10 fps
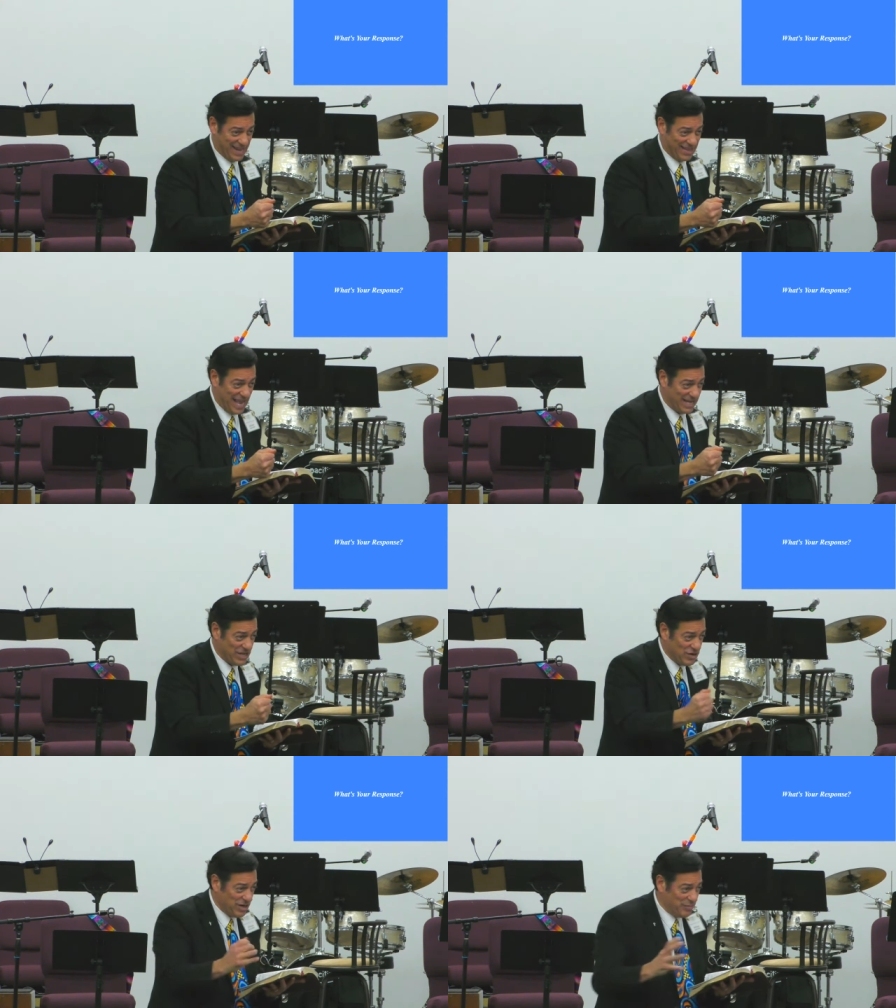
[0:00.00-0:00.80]
that
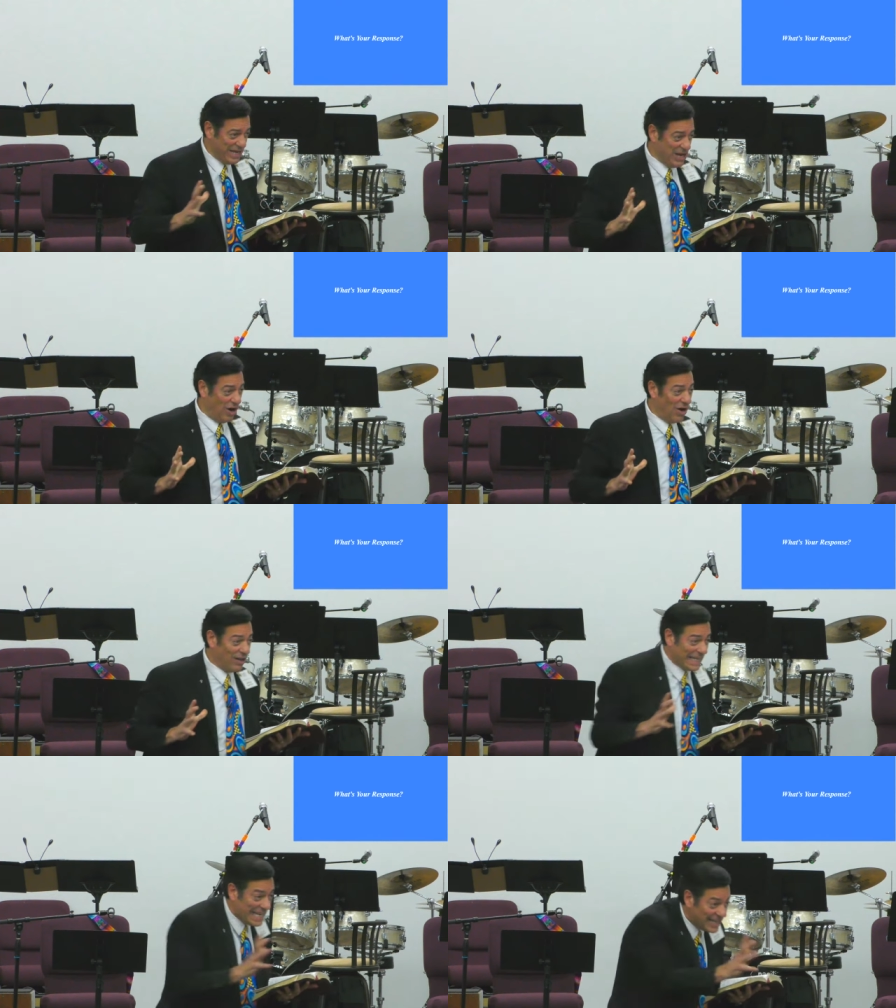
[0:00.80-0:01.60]
you can be all
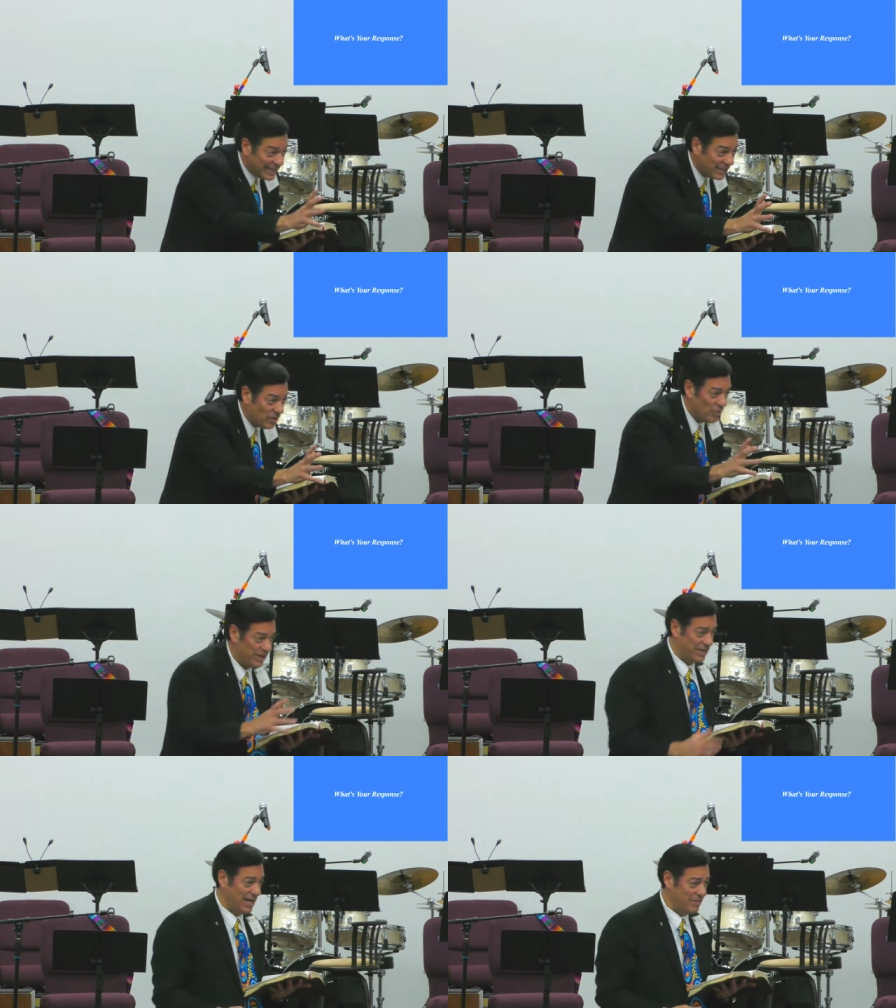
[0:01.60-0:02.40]
in when it
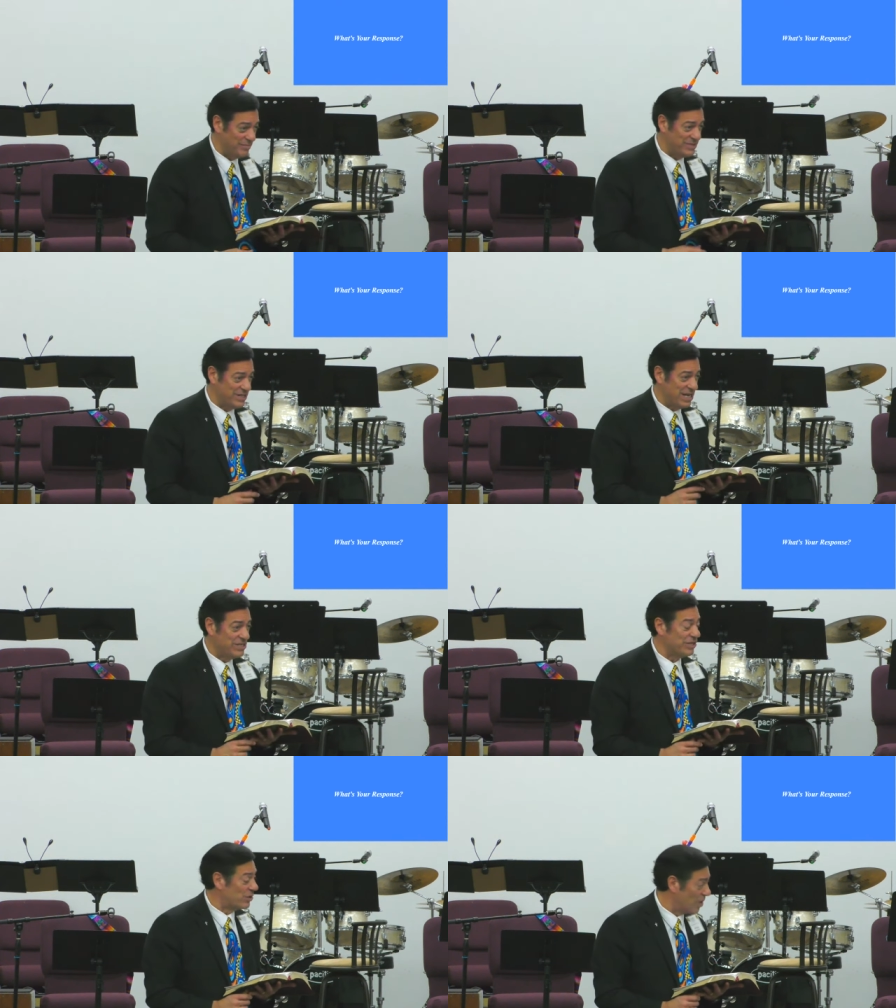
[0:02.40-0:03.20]
comes
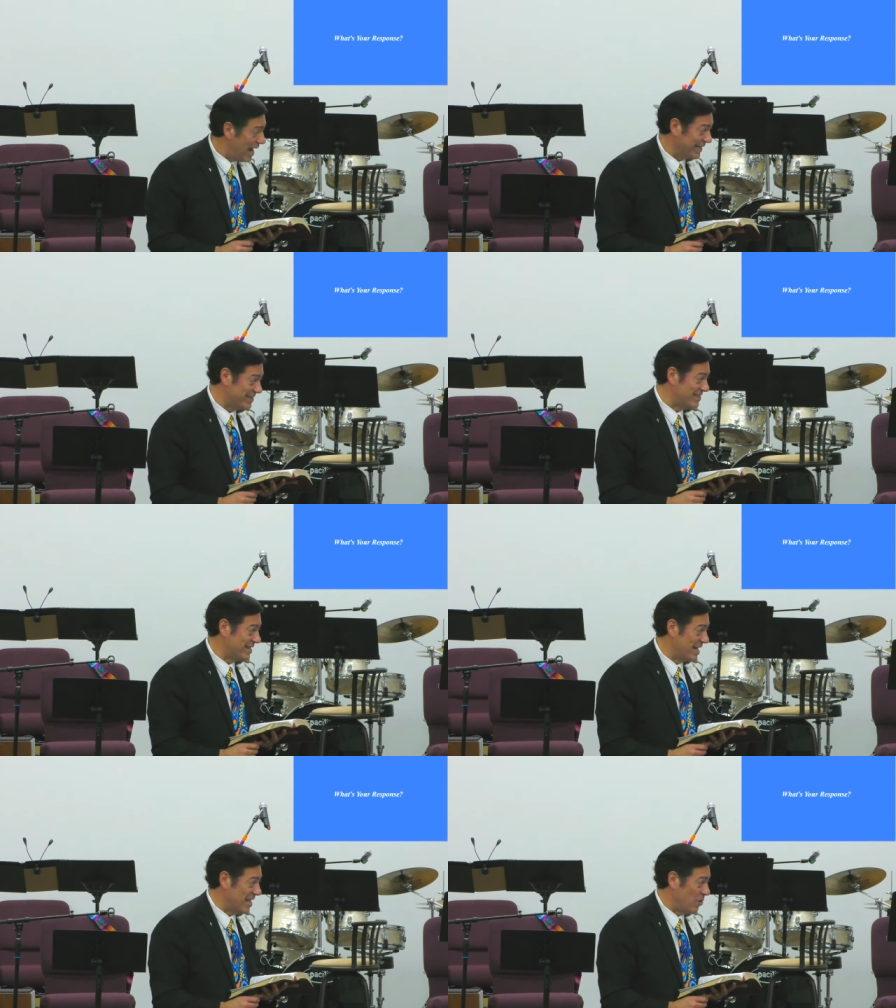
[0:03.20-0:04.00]
to Christ,
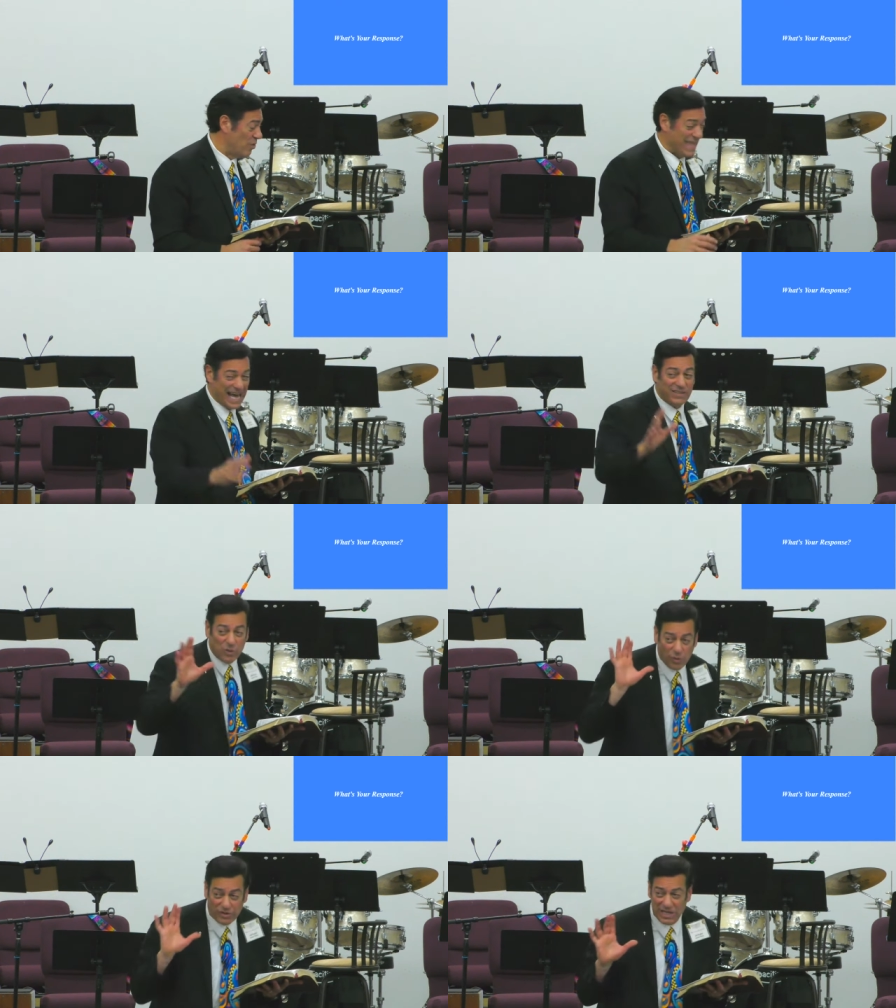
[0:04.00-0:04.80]
without
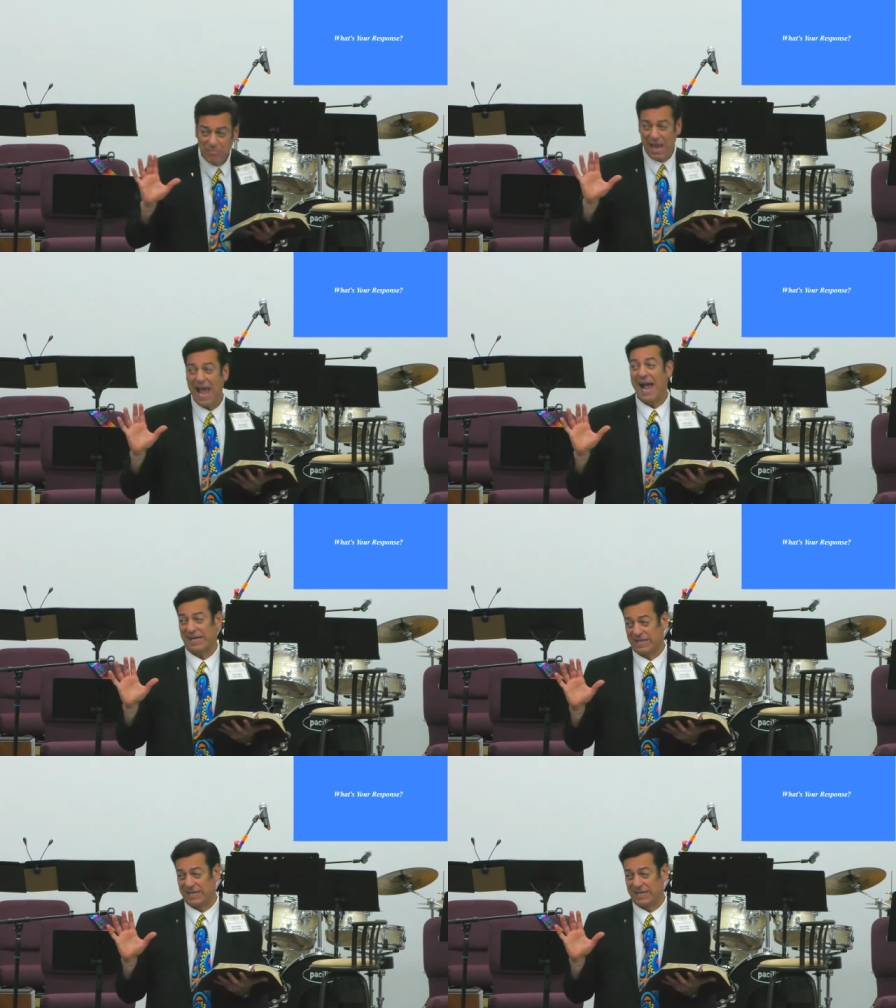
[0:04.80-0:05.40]
holding back,